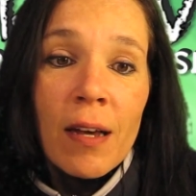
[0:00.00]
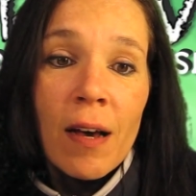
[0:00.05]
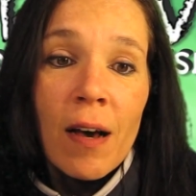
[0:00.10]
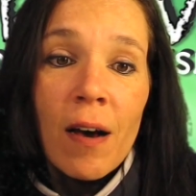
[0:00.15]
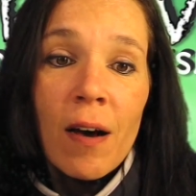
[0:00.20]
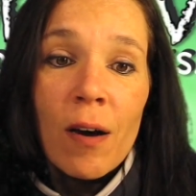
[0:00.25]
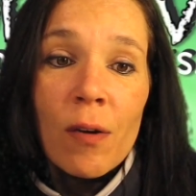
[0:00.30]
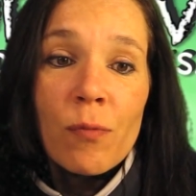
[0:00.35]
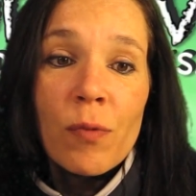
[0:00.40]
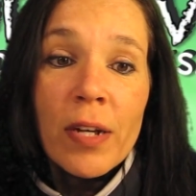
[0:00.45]

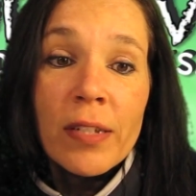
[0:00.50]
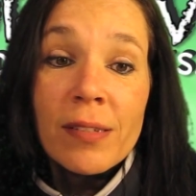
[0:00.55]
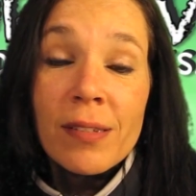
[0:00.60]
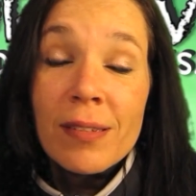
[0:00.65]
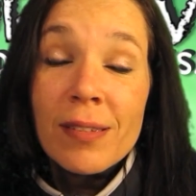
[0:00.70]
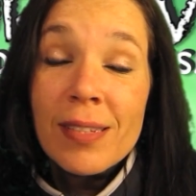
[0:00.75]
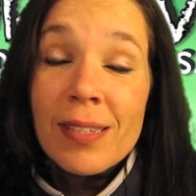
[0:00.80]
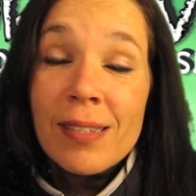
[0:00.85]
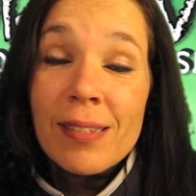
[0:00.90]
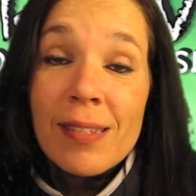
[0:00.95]
Uh,
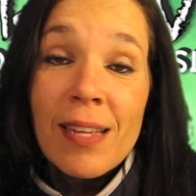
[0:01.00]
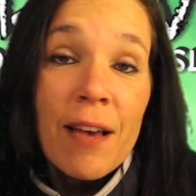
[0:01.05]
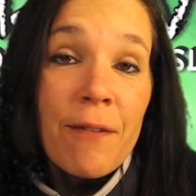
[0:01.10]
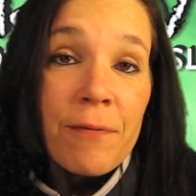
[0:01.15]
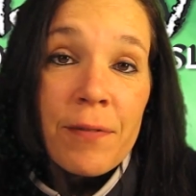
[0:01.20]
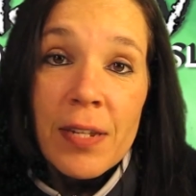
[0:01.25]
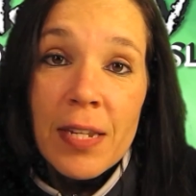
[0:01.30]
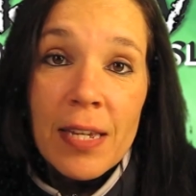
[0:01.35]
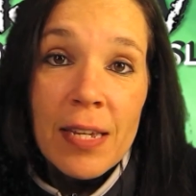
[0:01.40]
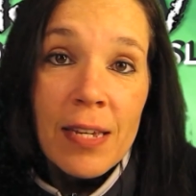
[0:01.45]
Russell and
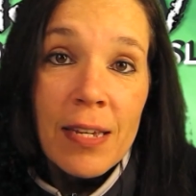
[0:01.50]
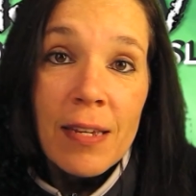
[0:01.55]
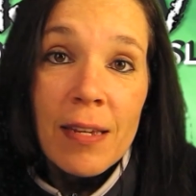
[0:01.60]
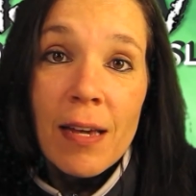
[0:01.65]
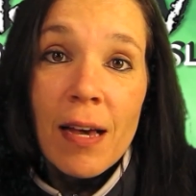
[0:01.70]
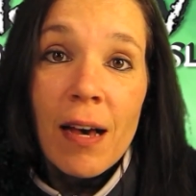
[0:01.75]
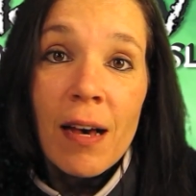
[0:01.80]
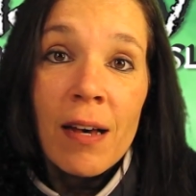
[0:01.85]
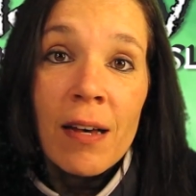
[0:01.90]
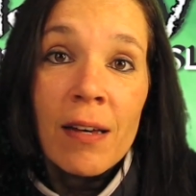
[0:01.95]

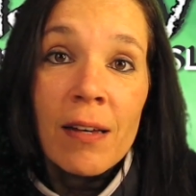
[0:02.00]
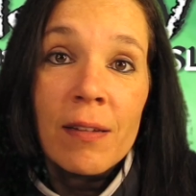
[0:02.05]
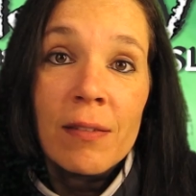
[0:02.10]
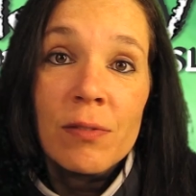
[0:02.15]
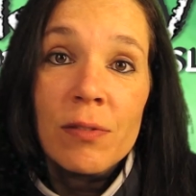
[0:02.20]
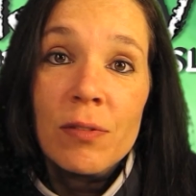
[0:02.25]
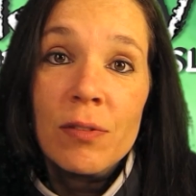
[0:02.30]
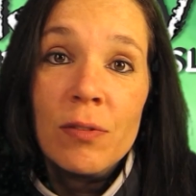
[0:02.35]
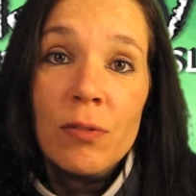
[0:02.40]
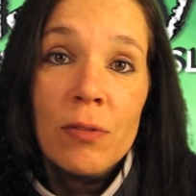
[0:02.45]
Stephanie, uh,
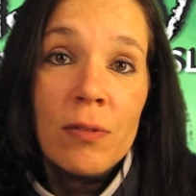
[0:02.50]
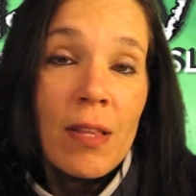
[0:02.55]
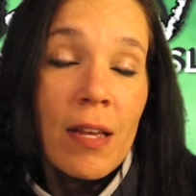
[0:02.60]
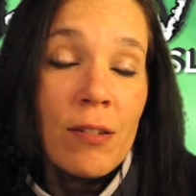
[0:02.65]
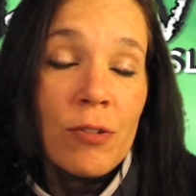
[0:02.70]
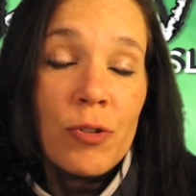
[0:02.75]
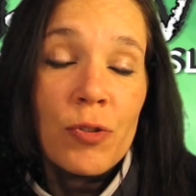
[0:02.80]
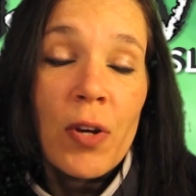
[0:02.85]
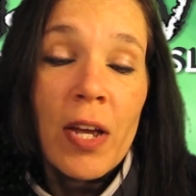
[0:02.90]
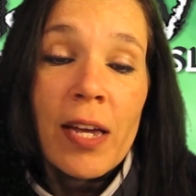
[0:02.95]
they
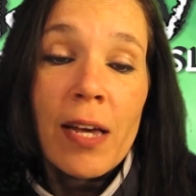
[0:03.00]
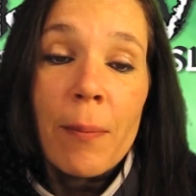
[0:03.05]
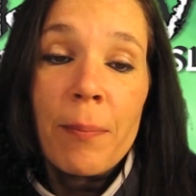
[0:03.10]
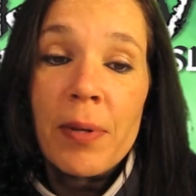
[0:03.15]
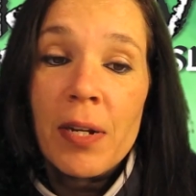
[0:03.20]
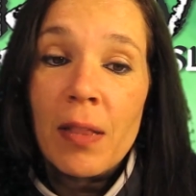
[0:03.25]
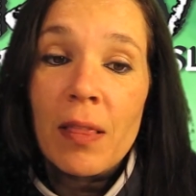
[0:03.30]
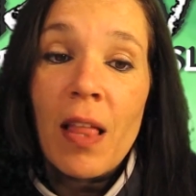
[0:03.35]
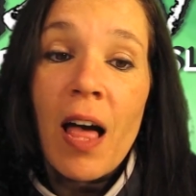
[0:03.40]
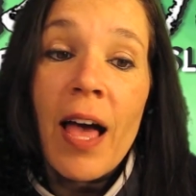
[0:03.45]
strike up
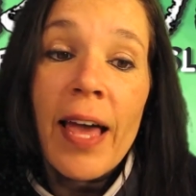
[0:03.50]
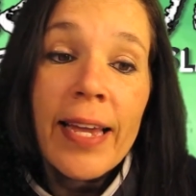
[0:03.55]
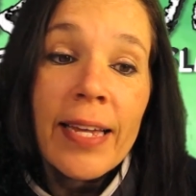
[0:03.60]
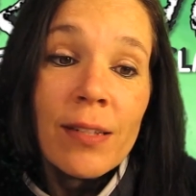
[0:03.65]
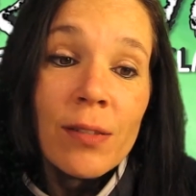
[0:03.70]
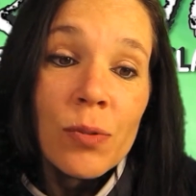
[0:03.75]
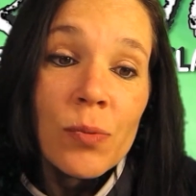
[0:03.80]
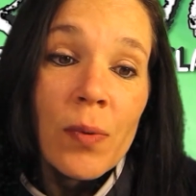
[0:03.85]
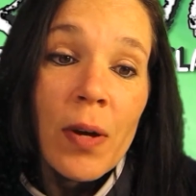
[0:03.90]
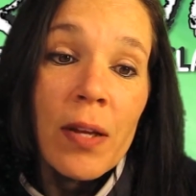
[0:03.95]
an
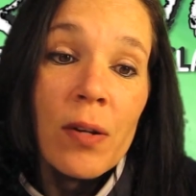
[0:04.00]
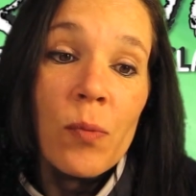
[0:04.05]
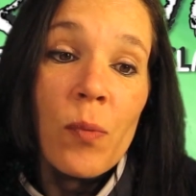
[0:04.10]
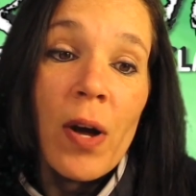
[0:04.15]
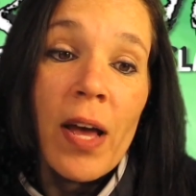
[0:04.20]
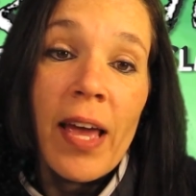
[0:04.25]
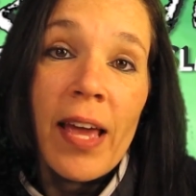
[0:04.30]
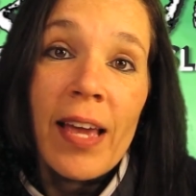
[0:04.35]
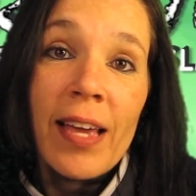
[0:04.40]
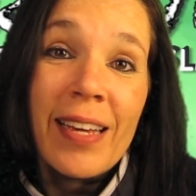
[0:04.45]
alliance right
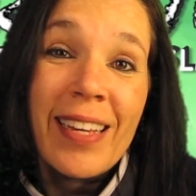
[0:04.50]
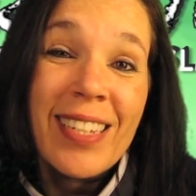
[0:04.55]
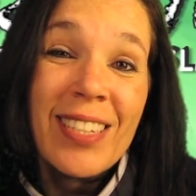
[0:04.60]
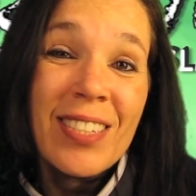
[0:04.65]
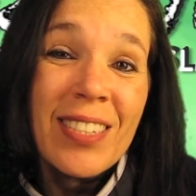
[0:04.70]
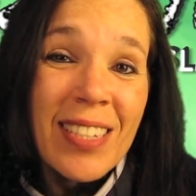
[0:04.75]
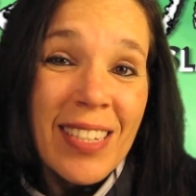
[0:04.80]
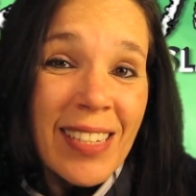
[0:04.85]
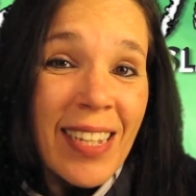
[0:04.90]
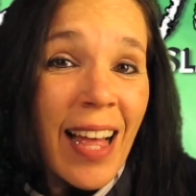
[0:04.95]
away because
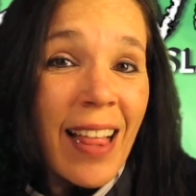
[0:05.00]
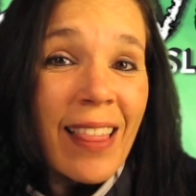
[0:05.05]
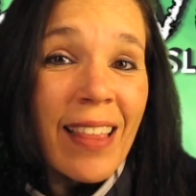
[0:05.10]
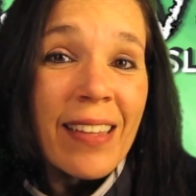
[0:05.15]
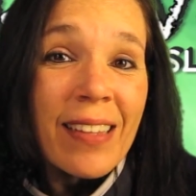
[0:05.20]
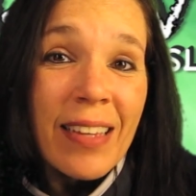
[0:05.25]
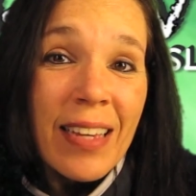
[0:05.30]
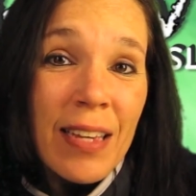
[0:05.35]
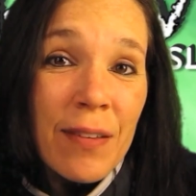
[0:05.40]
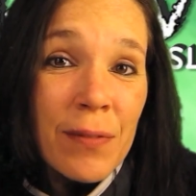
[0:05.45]
she's got a
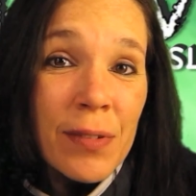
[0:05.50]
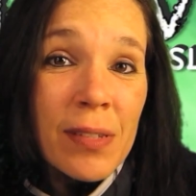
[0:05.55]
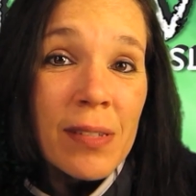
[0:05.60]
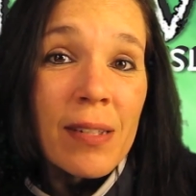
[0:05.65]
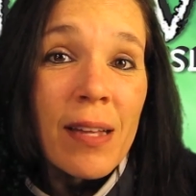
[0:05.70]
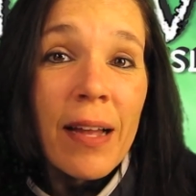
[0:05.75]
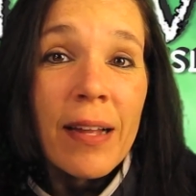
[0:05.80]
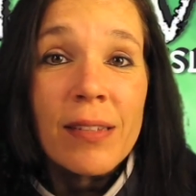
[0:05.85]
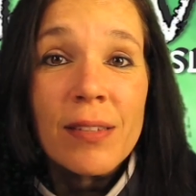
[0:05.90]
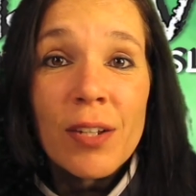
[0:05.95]
little evil
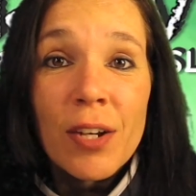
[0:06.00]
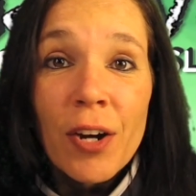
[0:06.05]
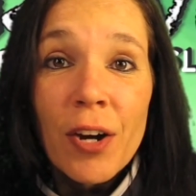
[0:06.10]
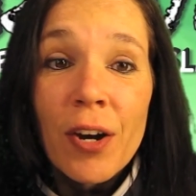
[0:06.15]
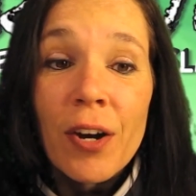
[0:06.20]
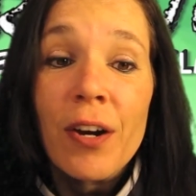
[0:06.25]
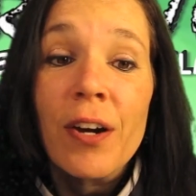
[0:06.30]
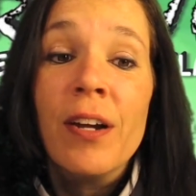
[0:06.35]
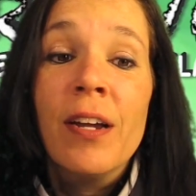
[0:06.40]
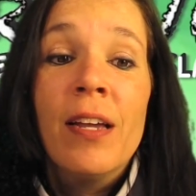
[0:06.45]
side to
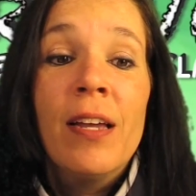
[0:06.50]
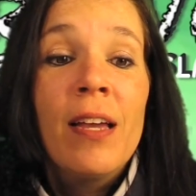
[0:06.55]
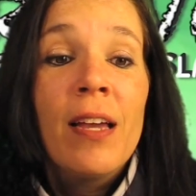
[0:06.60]
her.